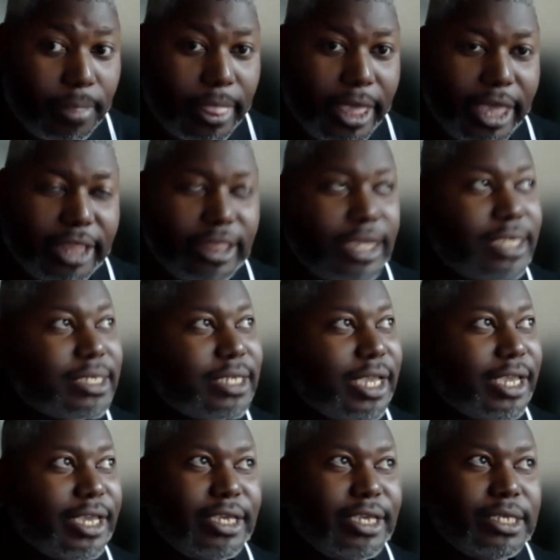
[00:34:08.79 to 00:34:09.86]
and let's say
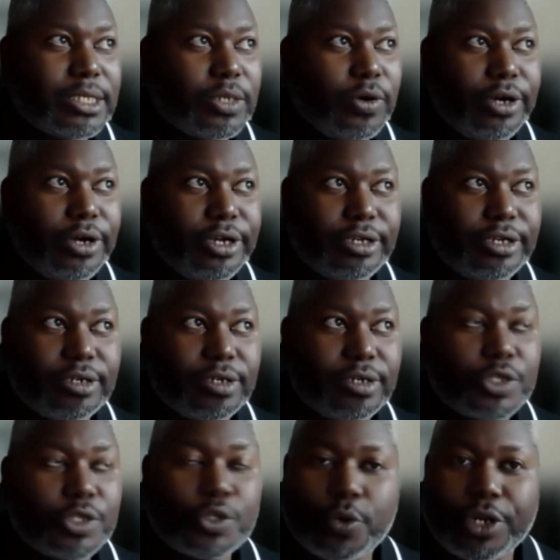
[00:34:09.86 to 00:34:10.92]
he's on
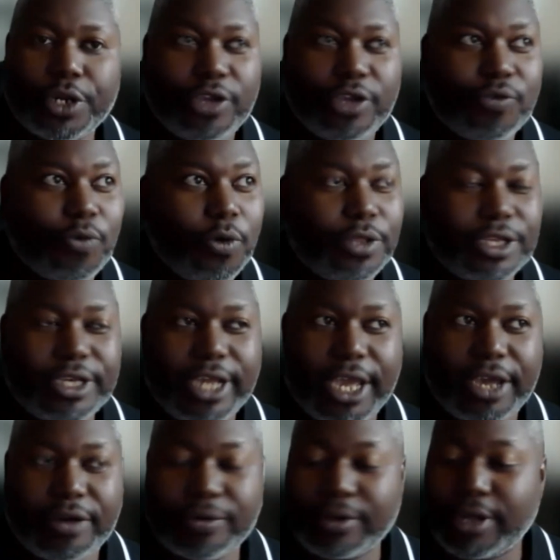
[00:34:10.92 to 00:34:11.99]
20 rolling
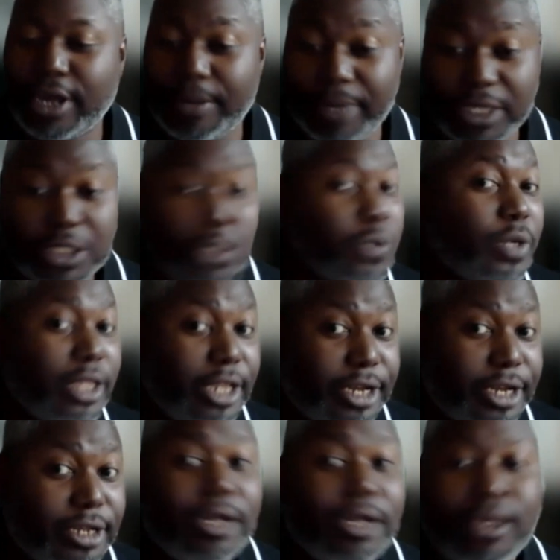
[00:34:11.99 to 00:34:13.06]
down coming to
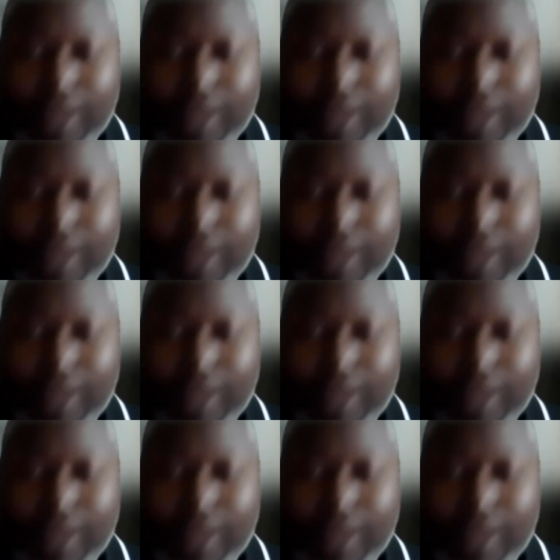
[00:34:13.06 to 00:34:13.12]
Atlanta,